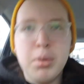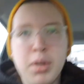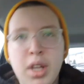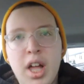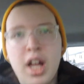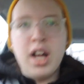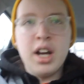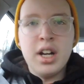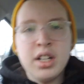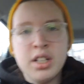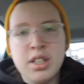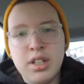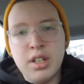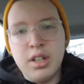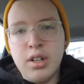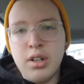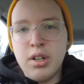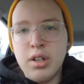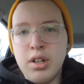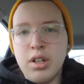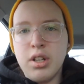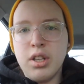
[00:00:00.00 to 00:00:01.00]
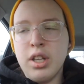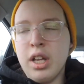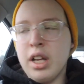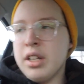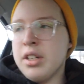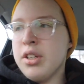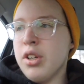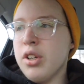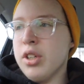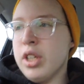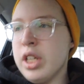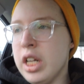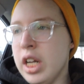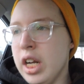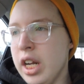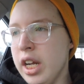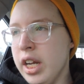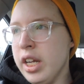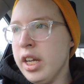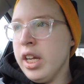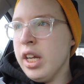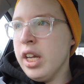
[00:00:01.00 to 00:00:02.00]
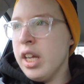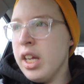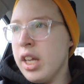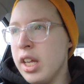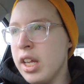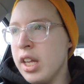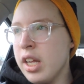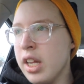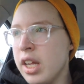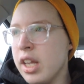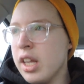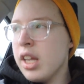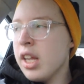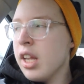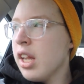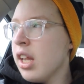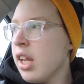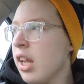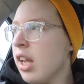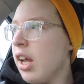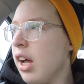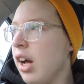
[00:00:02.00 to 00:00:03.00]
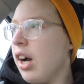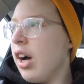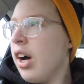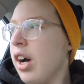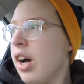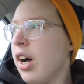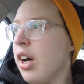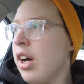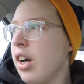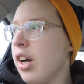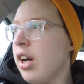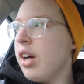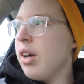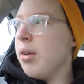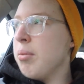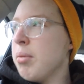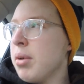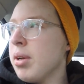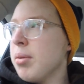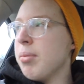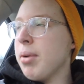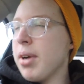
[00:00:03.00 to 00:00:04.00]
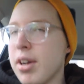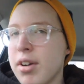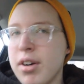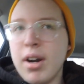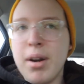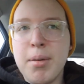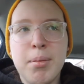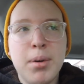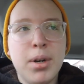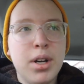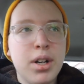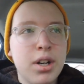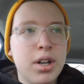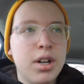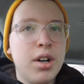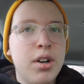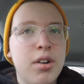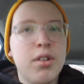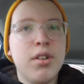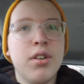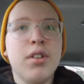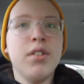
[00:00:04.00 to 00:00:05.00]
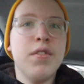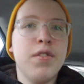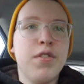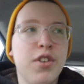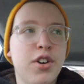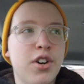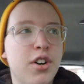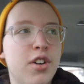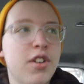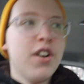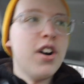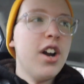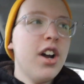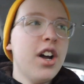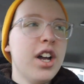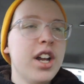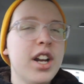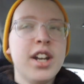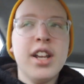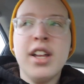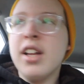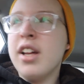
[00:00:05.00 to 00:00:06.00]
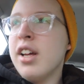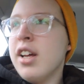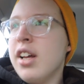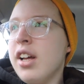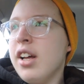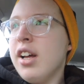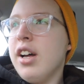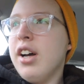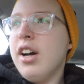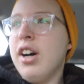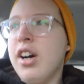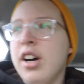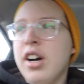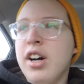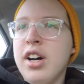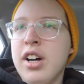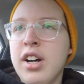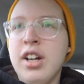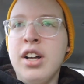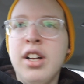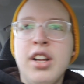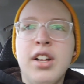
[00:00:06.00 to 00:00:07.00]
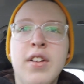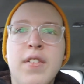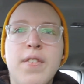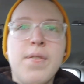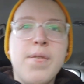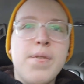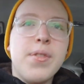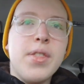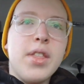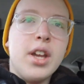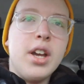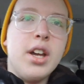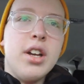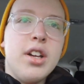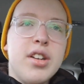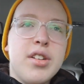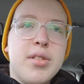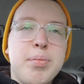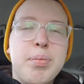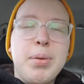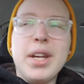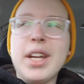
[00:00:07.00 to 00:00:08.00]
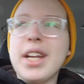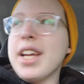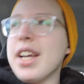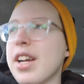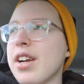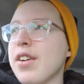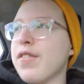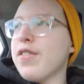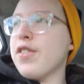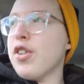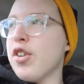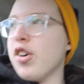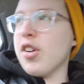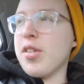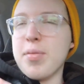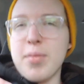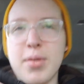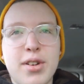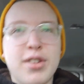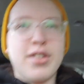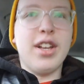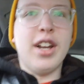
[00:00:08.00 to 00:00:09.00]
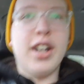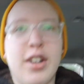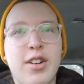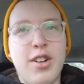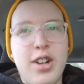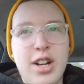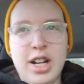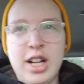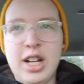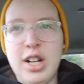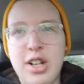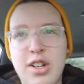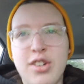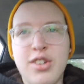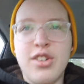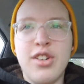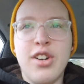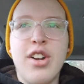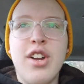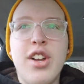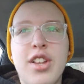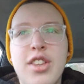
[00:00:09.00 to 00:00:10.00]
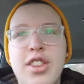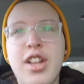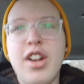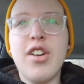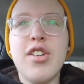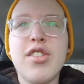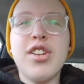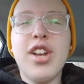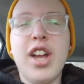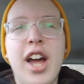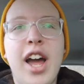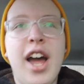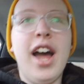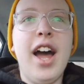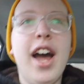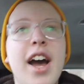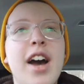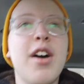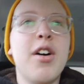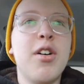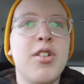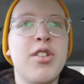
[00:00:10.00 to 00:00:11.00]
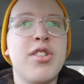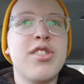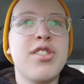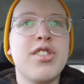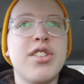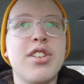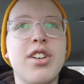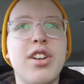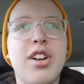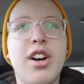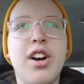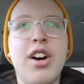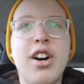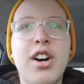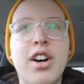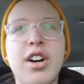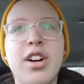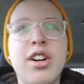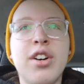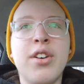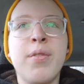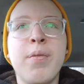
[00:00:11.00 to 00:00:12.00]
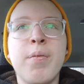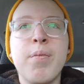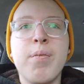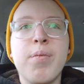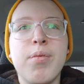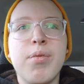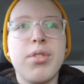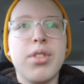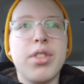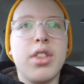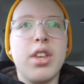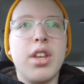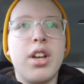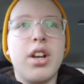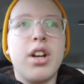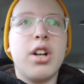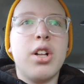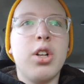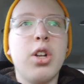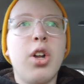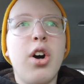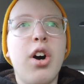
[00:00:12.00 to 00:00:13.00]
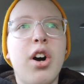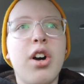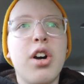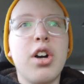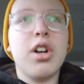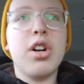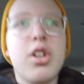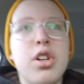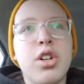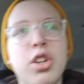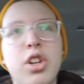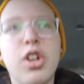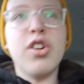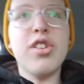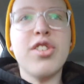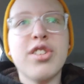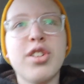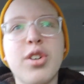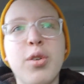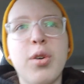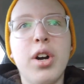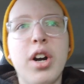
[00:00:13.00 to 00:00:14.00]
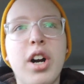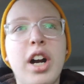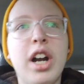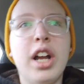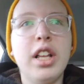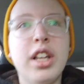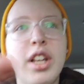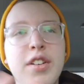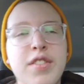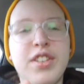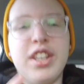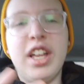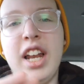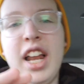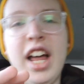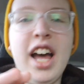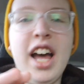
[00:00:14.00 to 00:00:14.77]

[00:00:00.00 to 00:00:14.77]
block to La Dolce. Uh, me and my grandma going for a ride. Uh, speaking of Christmas decorations, there's a house uh, close to where I live that